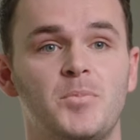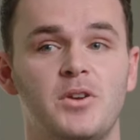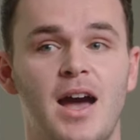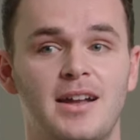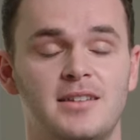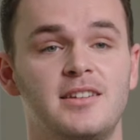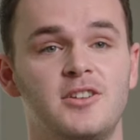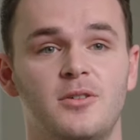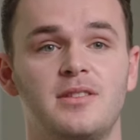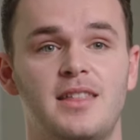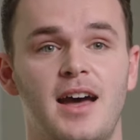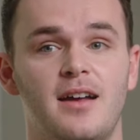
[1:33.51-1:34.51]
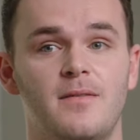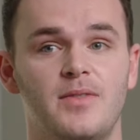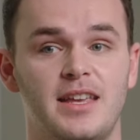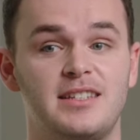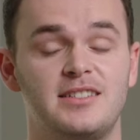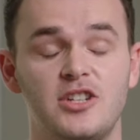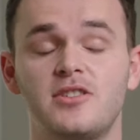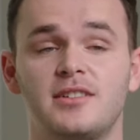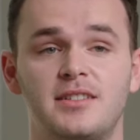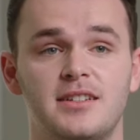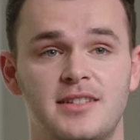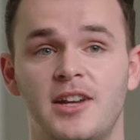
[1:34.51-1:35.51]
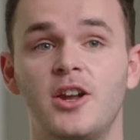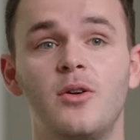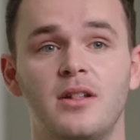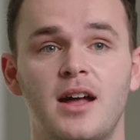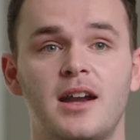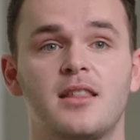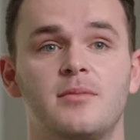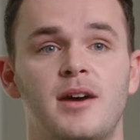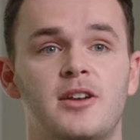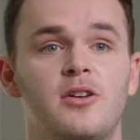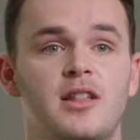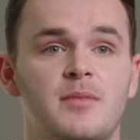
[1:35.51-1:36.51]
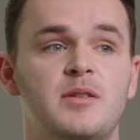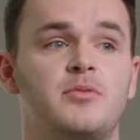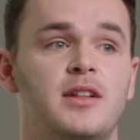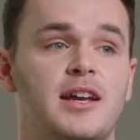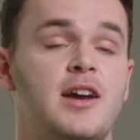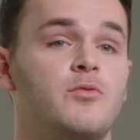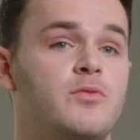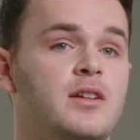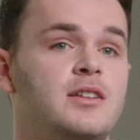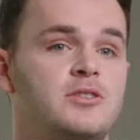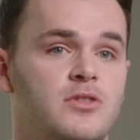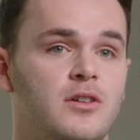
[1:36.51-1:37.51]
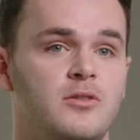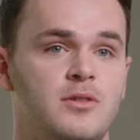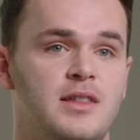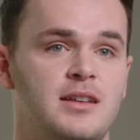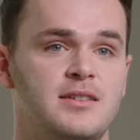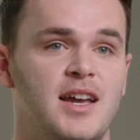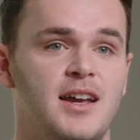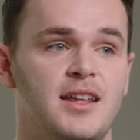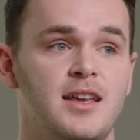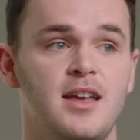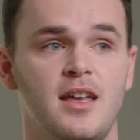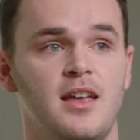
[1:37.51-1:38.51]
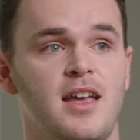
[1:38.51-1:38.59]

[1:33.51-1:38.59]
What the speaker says: who had to deal with that. Like seriously, because I know a lot of them. I know a lot of people are like, I really struggle with anxiety.